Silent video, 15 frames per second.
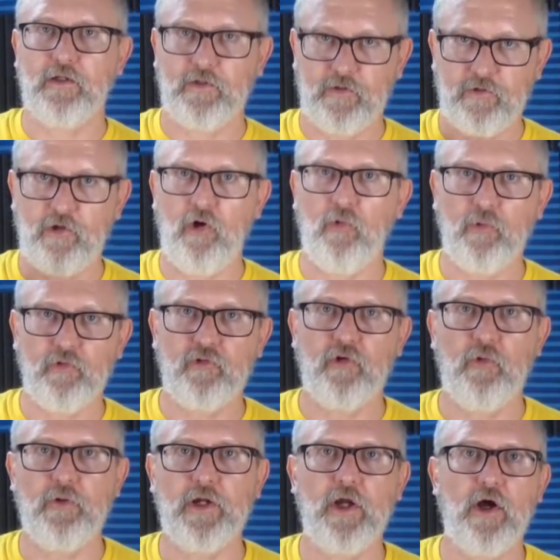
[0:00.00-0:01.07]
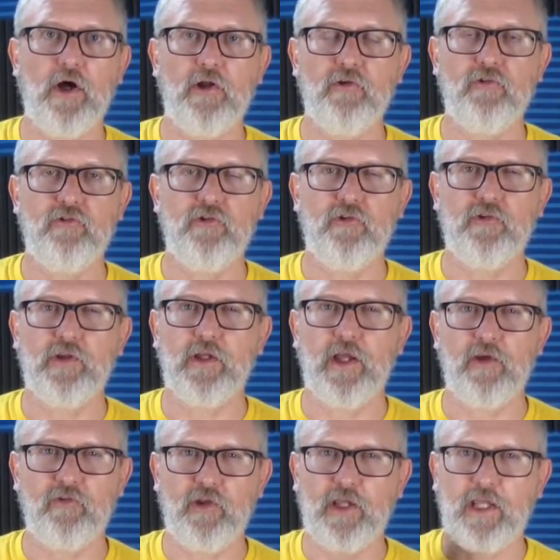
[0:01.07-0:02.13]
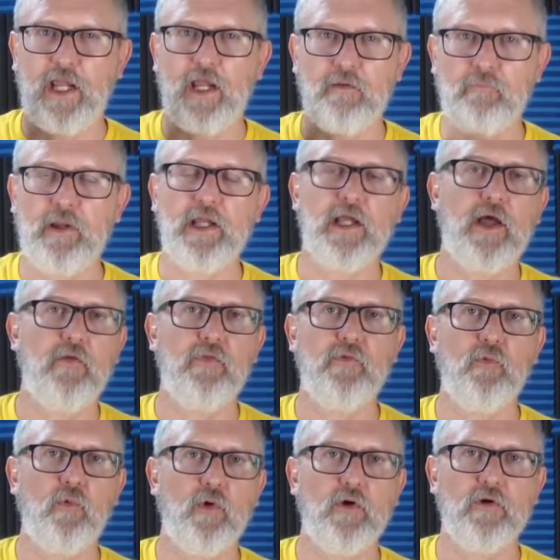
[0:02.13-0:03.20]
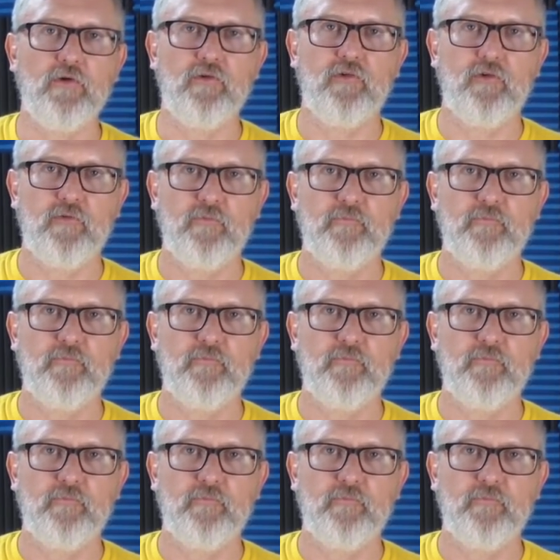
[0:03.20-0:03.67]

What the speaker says: know what's going on just in case I can't make out the words.